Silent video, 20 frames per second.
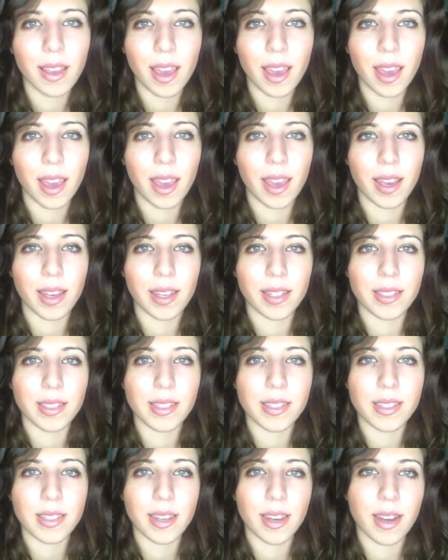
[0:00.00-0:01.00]

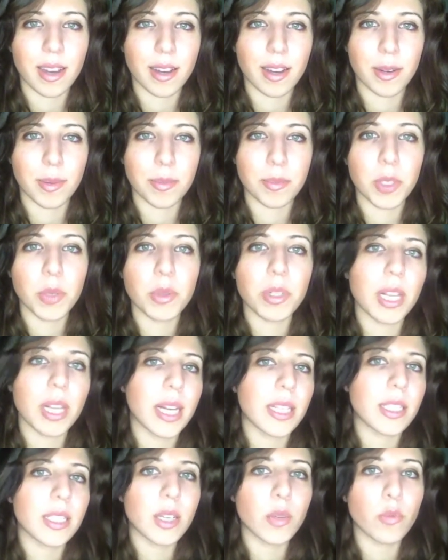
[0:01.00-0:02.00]
and
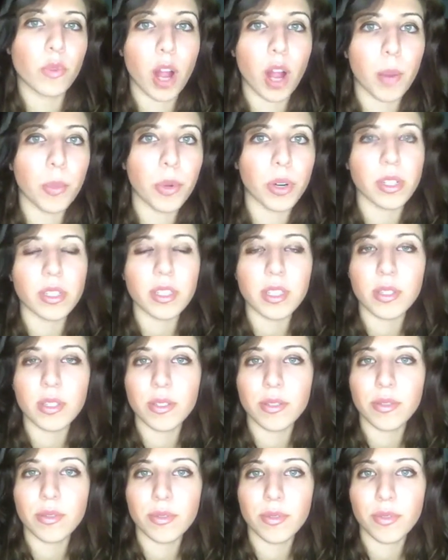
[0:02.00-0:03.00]
utilizing raw
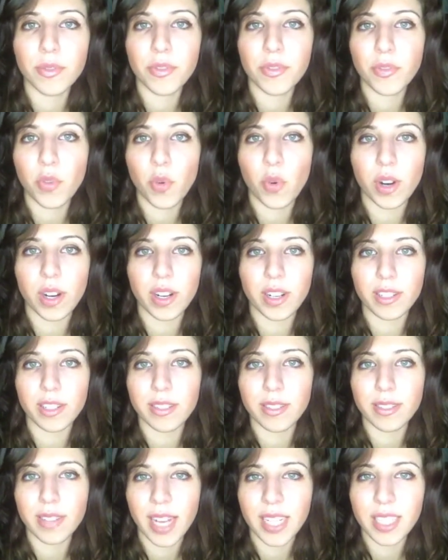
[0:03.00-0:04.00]
books
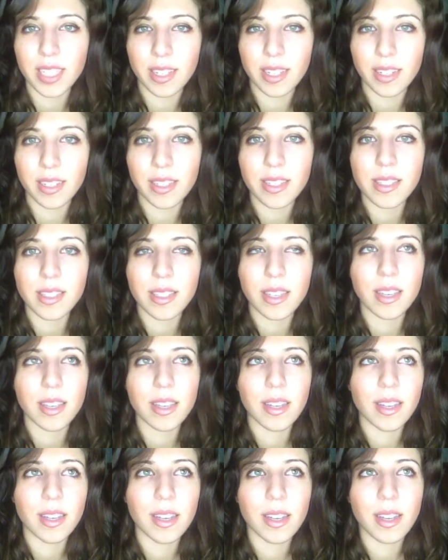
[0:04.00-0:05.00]
for ideas.
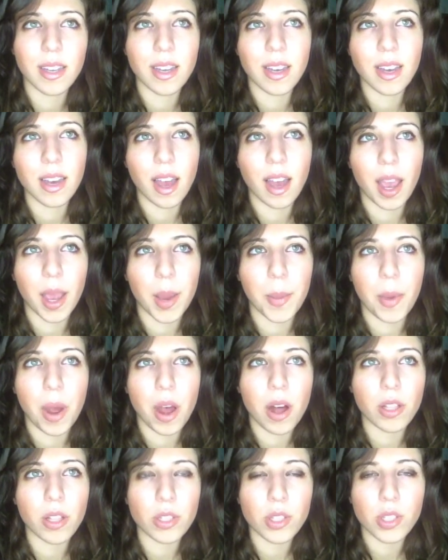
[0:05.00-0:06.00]
I am
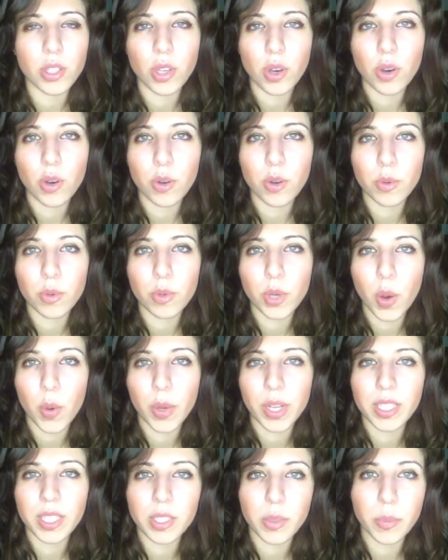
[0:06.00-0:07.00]
also
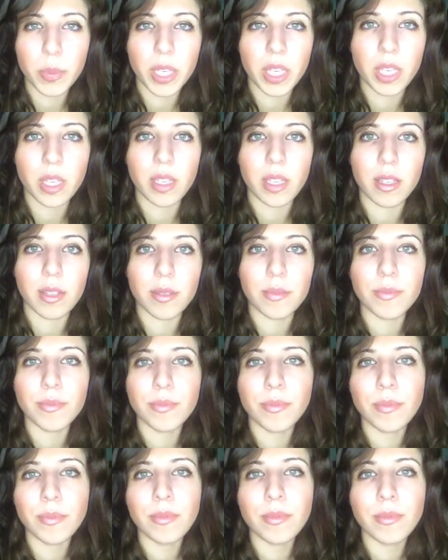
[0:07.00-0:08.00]
going to be
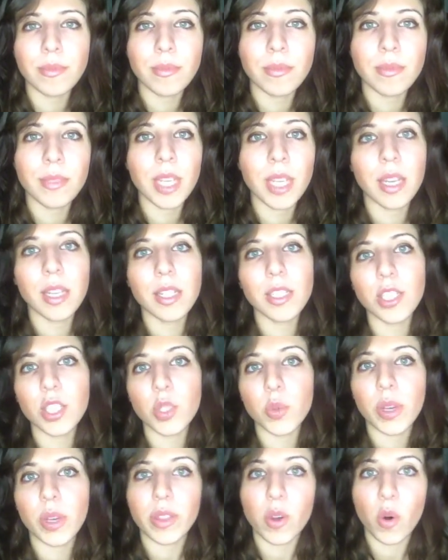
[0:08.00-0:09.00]

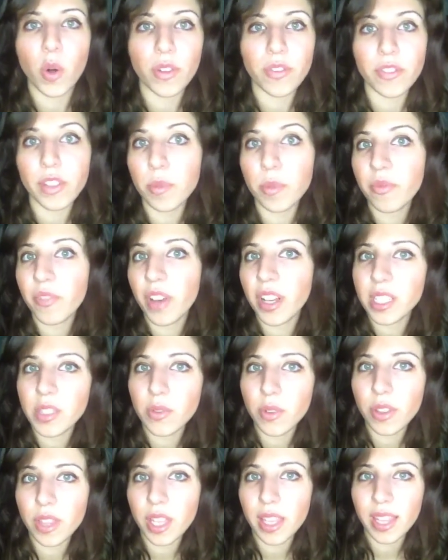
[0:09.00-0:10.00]
doing the whole film
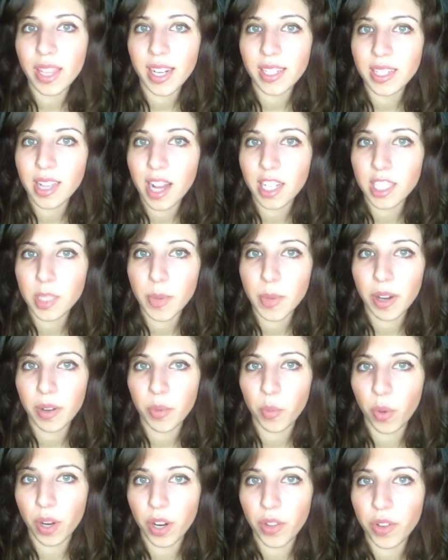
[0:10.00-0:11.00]
festival thing that I talked about
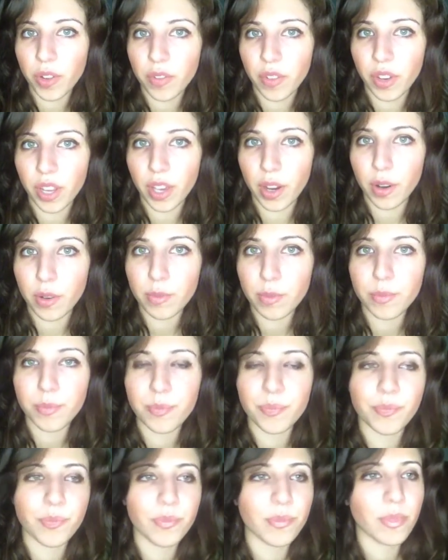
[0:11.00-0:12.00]
in one other video.
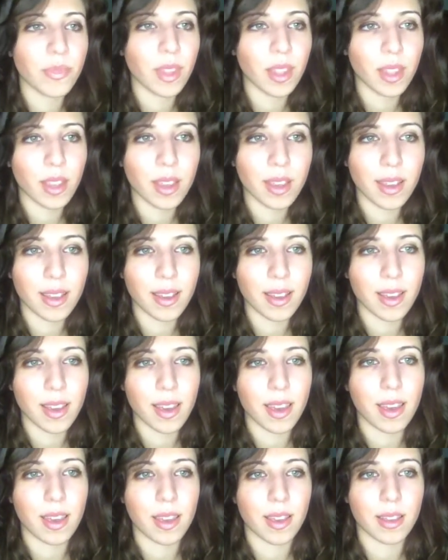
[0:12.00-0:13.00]

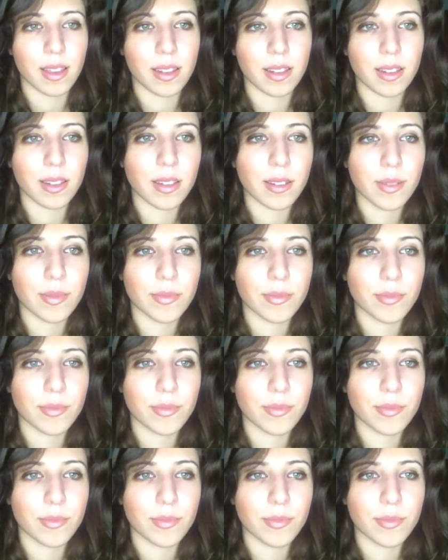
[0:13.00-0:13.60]
And